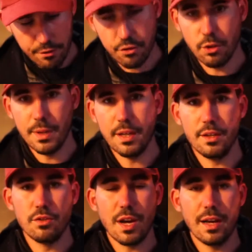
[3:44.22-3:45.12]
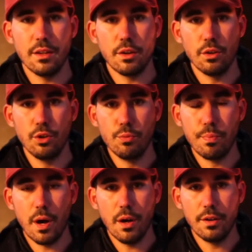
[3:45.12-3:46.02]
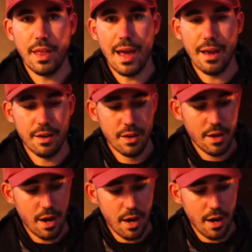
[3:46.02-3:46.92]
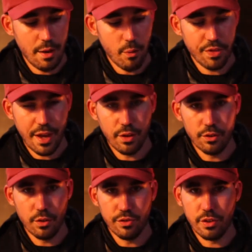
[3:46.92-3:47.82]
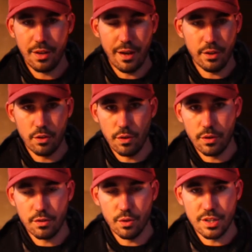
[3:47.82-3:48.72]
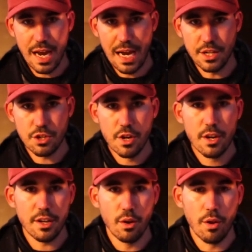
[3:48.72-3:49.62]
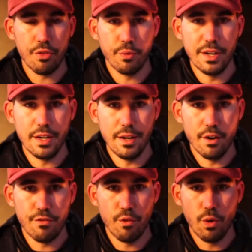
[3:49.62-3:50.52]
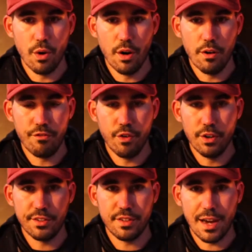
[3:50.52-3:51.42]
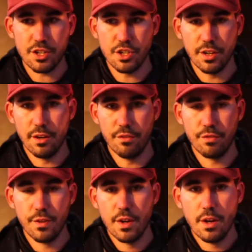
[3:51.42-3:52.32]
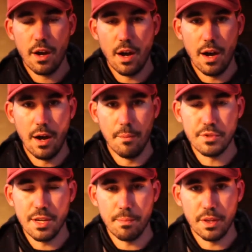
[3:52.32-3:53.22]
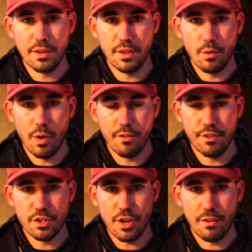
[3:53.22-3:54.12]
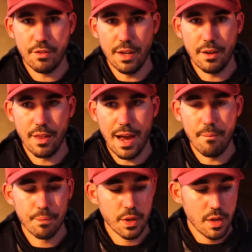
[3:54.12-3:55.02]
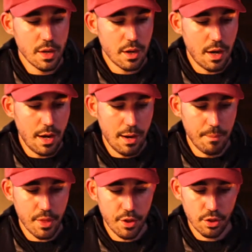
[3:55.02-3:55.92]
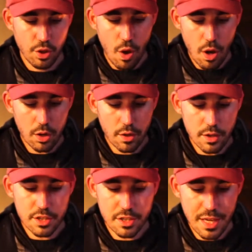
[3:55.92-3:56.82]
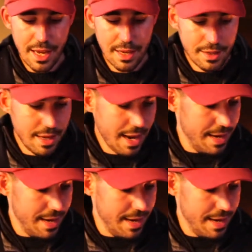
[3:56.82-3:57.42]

monofilament, and you tie a little loop on that. And what that'll do is it'll allow you to attach, a 3 or 4 foot section of tippet that you want to fish off the end of that. The longer Scandi